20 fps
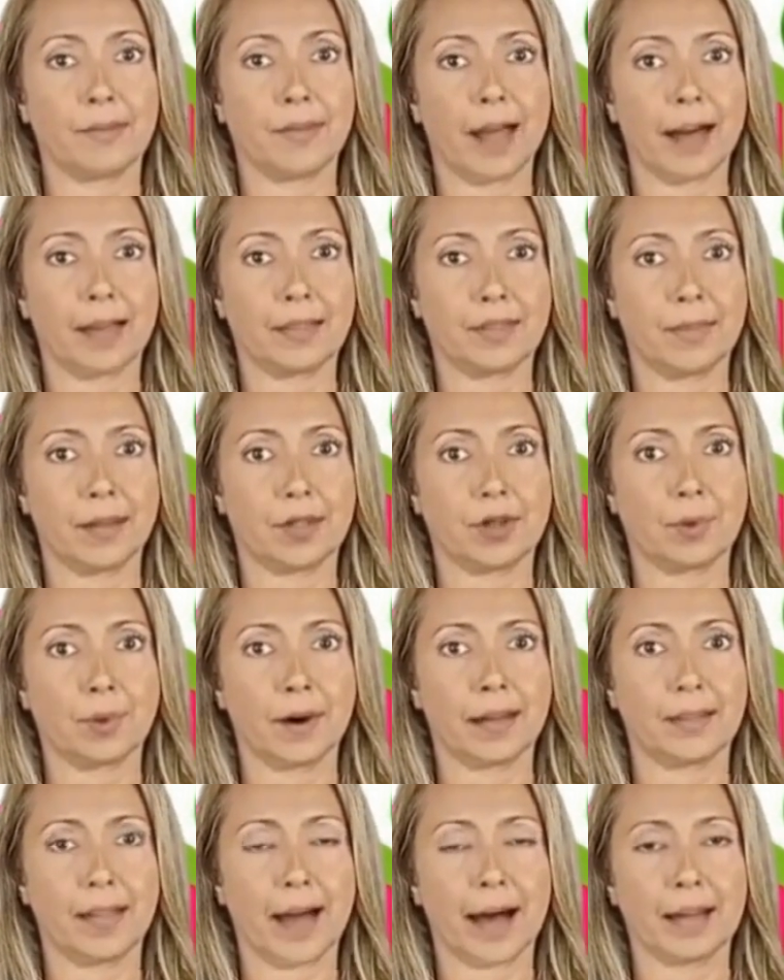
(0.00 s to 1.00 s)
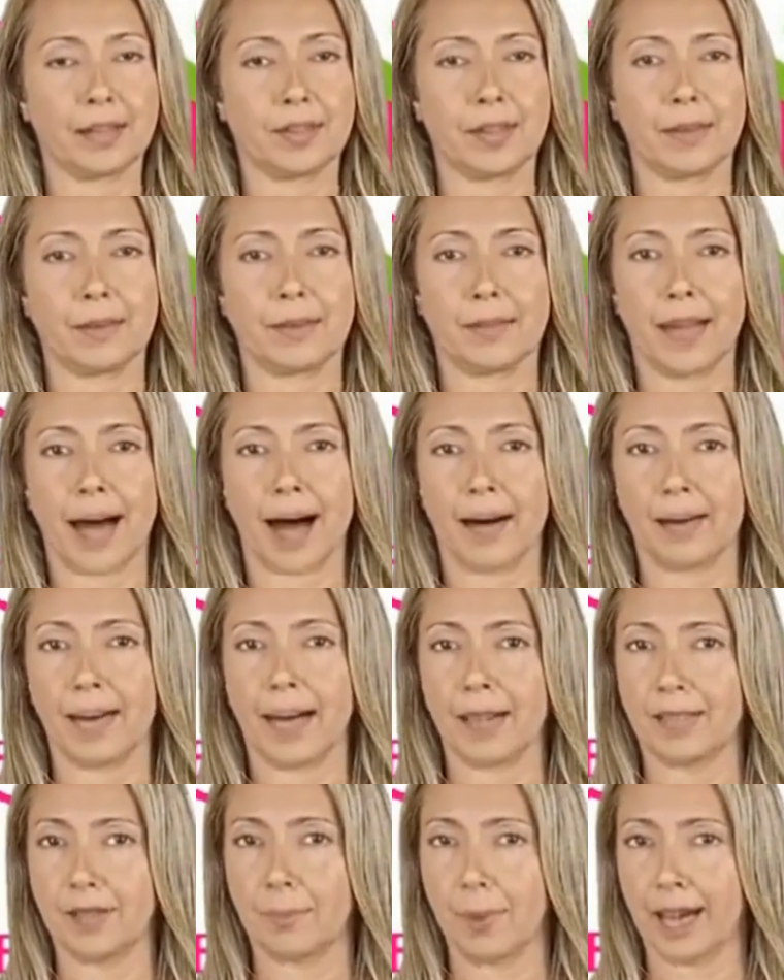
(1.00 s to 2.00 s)
Thanks for doing that. Now
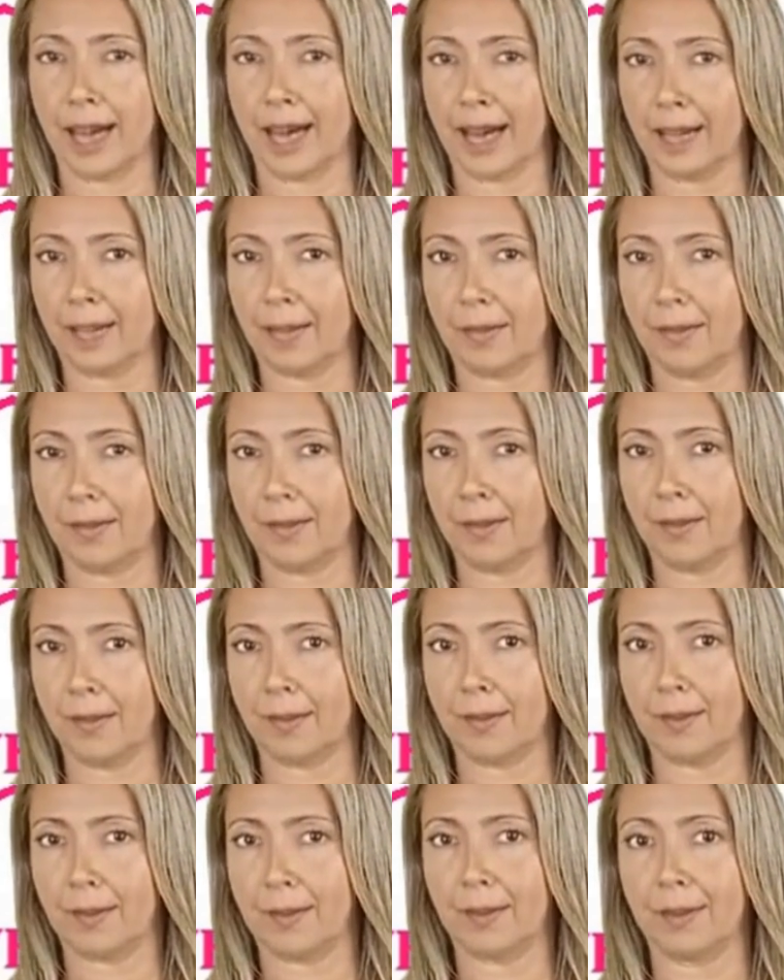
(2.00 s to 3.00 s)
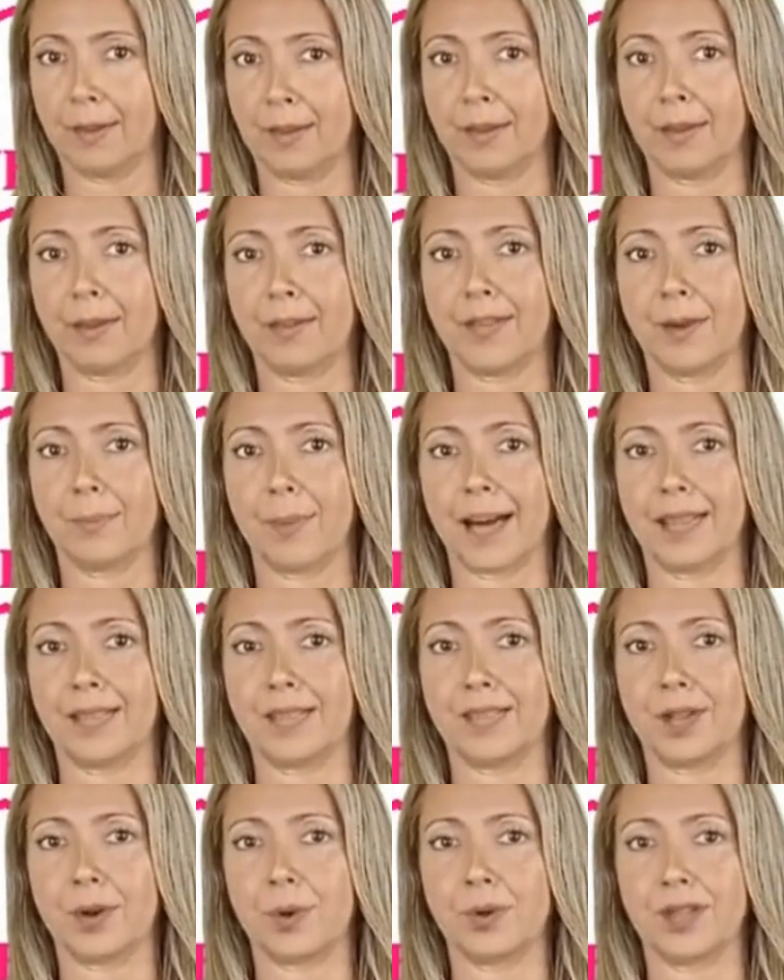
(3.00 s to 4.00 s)
let's begin. The
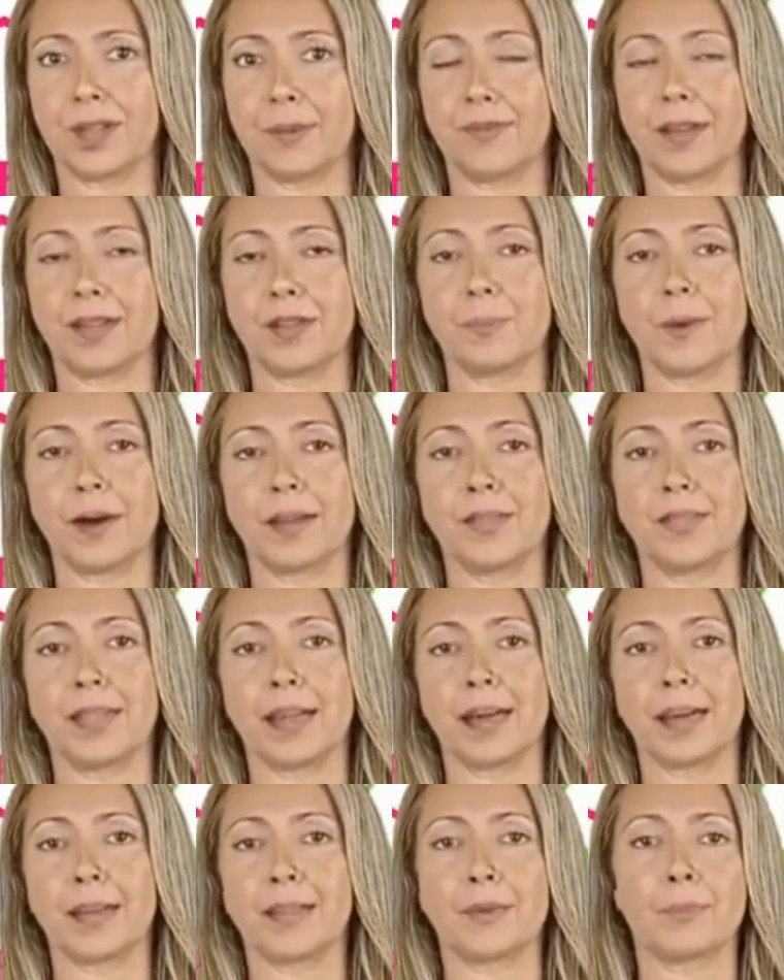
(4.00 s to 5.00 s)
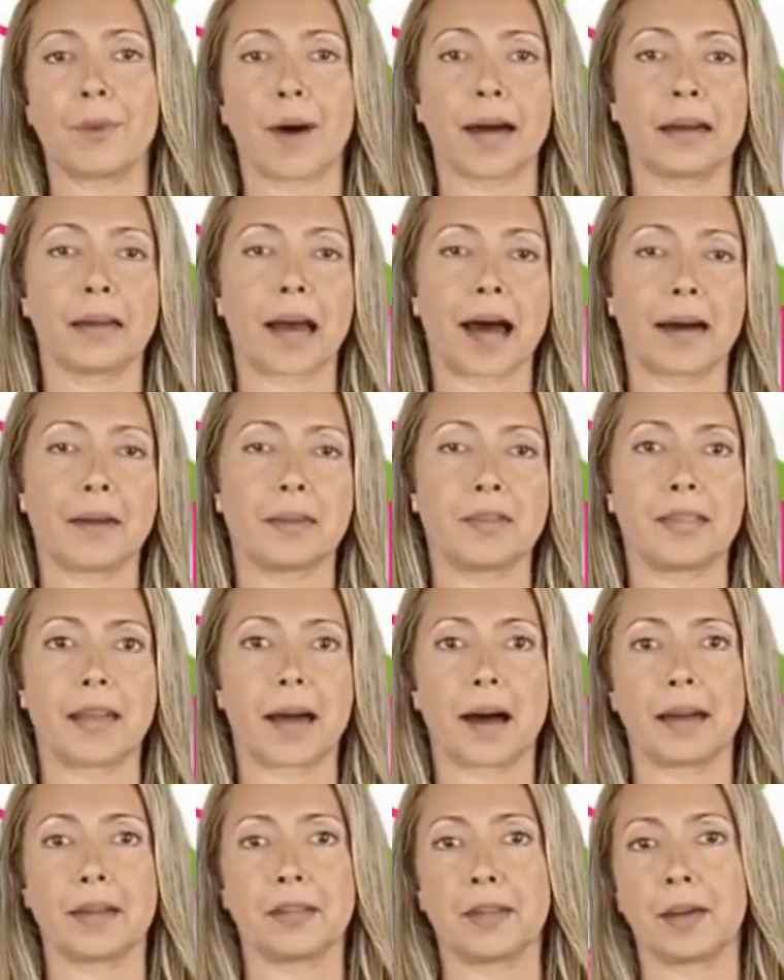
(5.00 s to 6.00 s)
best source of vitamin D is right
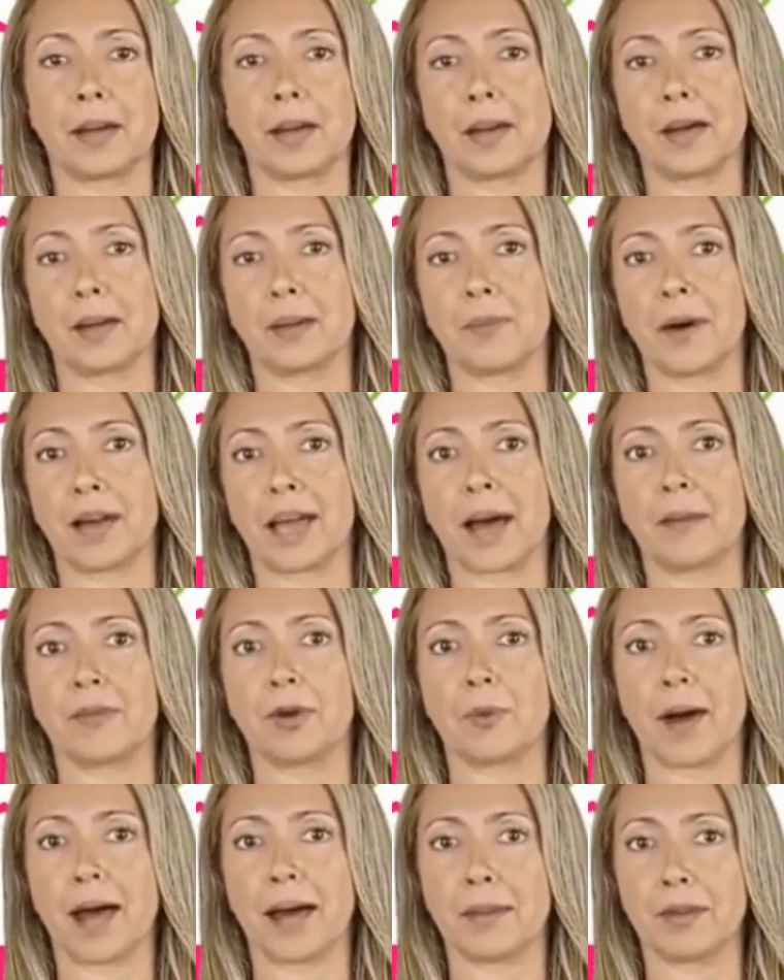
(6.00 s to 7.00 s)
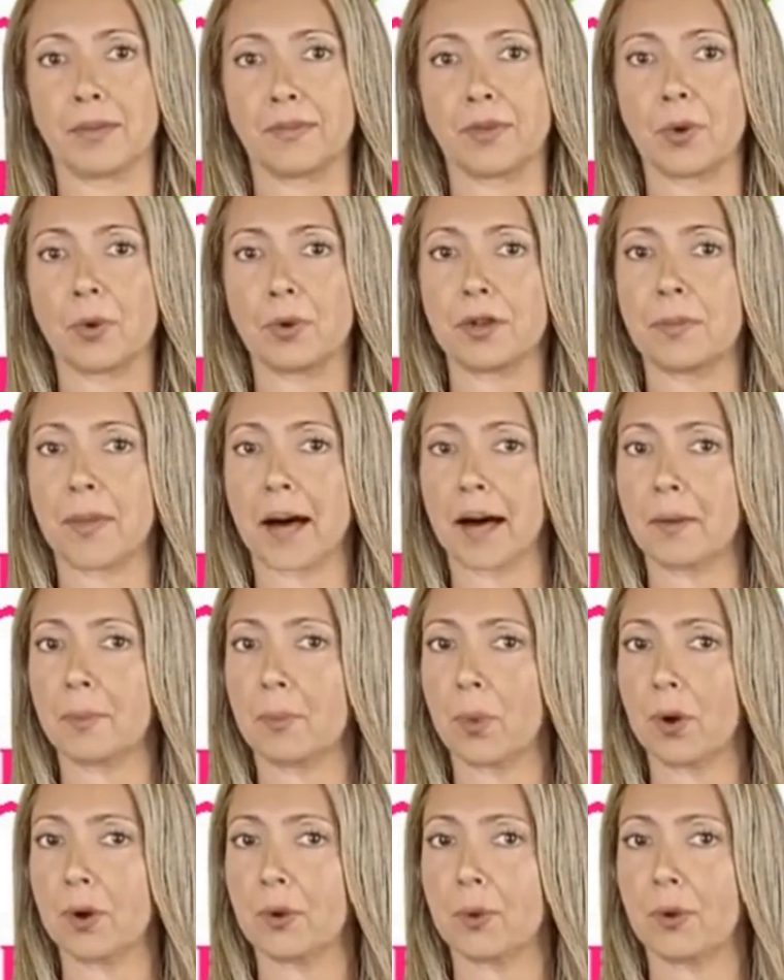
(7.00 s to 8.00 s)
outside, but have you ever thought about
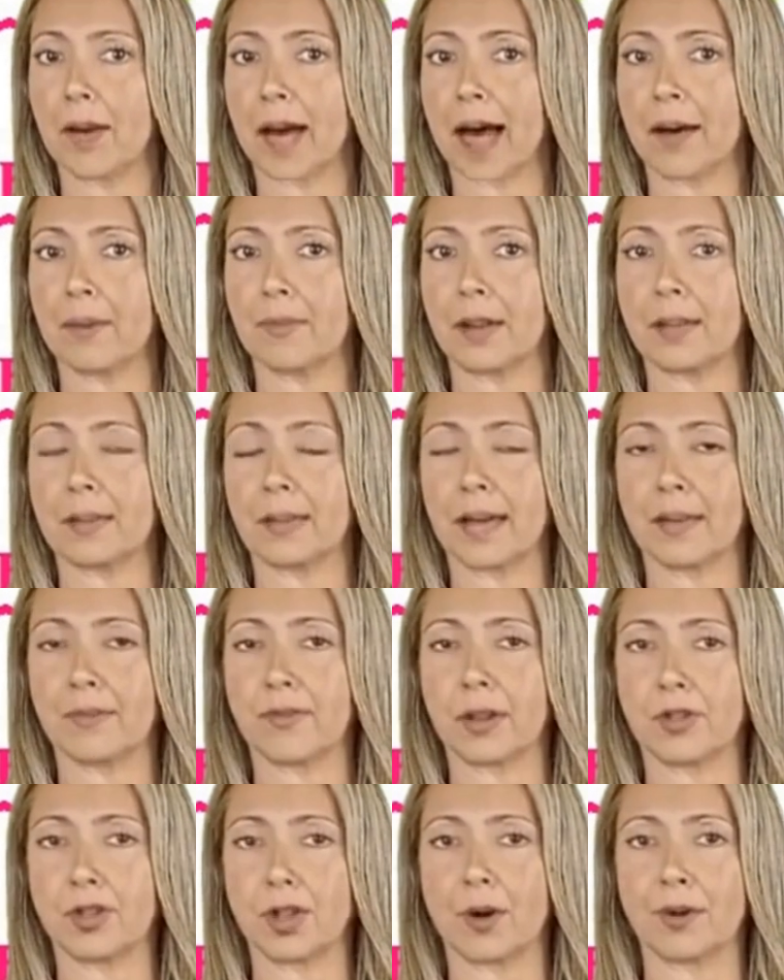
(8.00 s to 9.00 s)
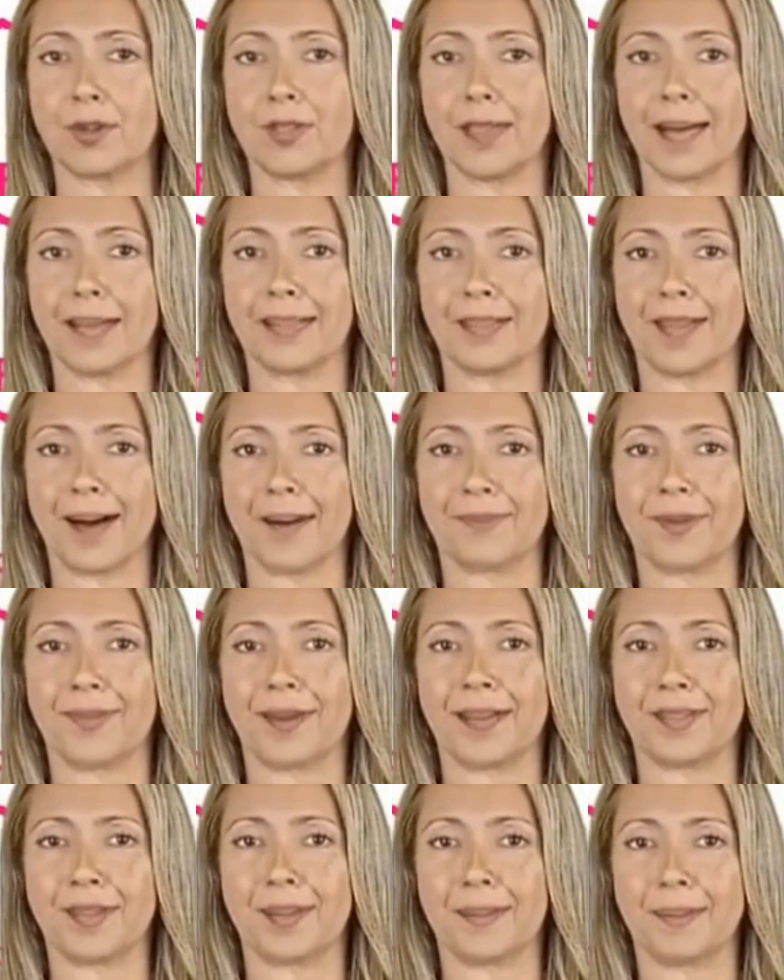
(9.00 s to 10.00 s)
what will happen if you don't get enough of
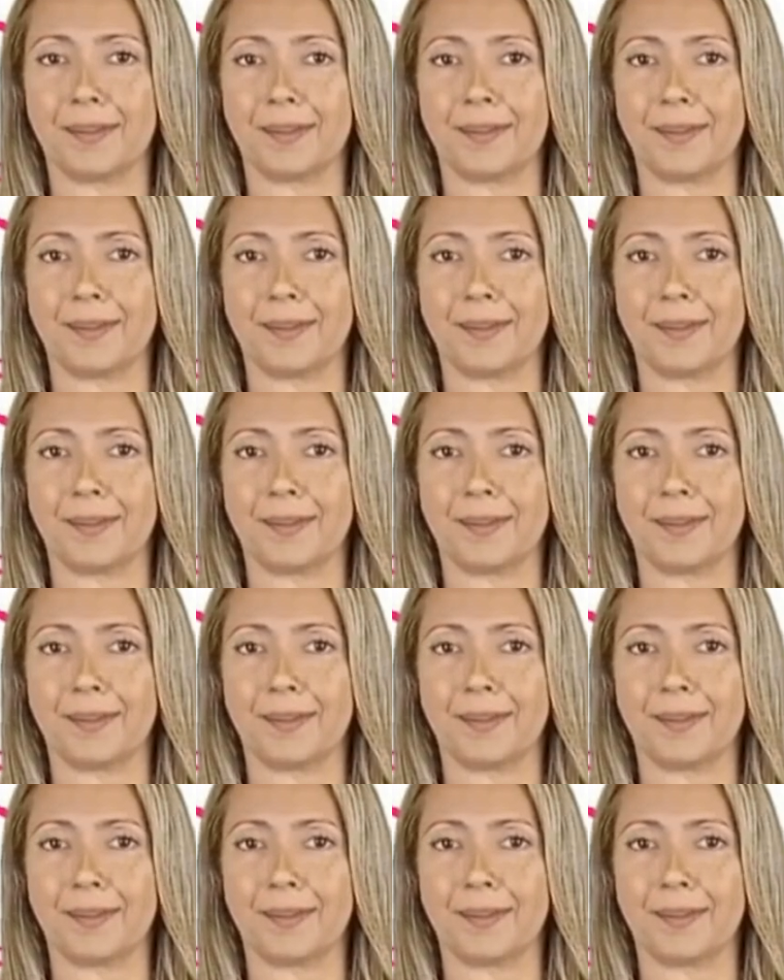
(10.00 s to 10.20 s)
it?